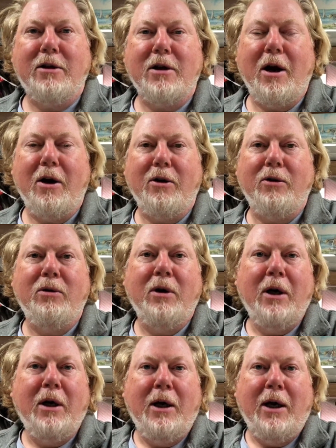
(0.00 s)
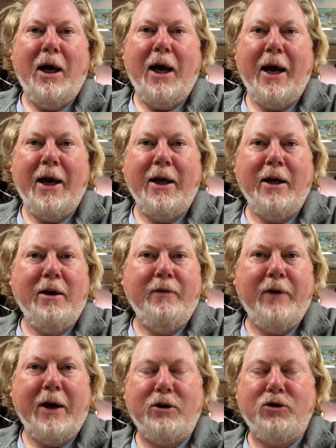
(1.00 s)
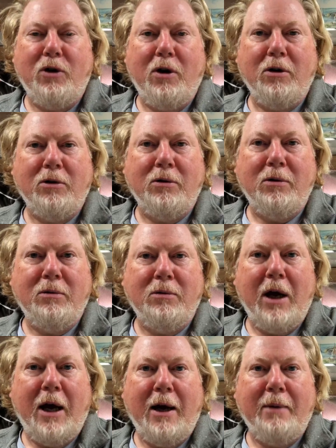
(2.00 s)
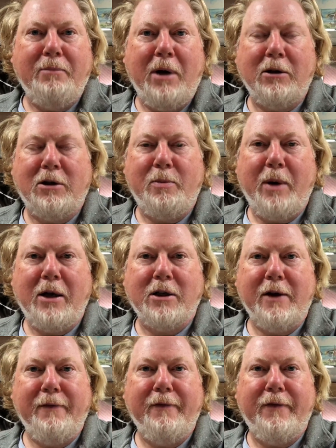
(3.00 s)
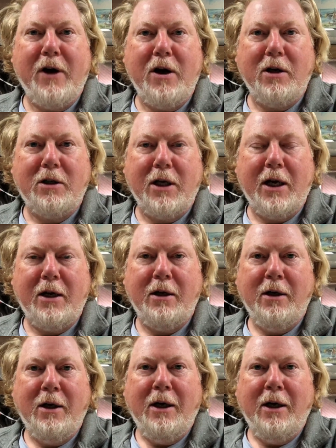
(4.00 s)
So a Victron multi-plus inverter,